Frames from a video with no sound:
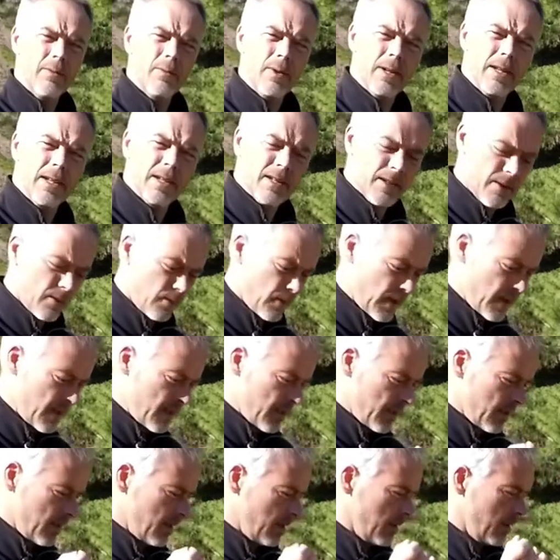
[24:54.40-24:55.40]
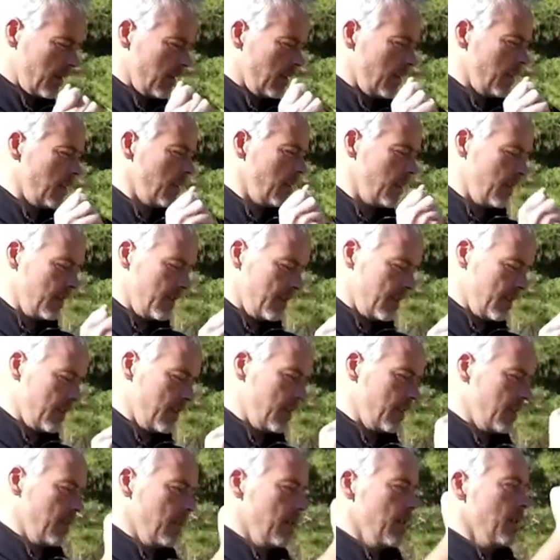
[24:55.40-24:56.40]
hey, when it's wet, it
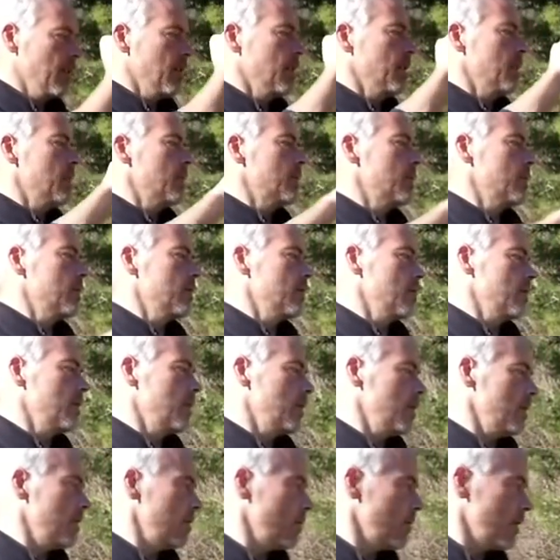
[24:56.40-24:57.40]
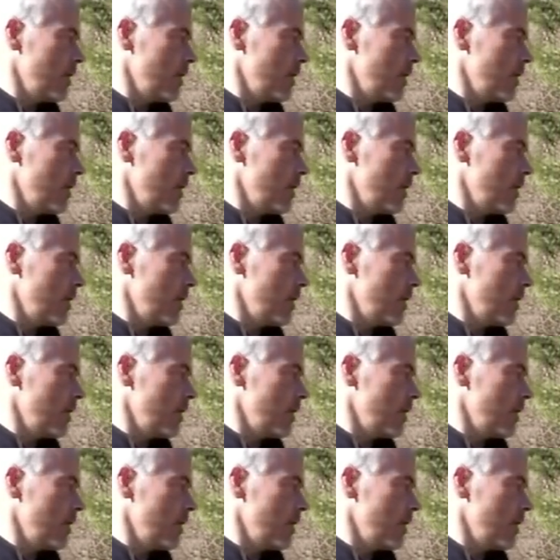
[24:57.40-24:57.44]
gets. So, and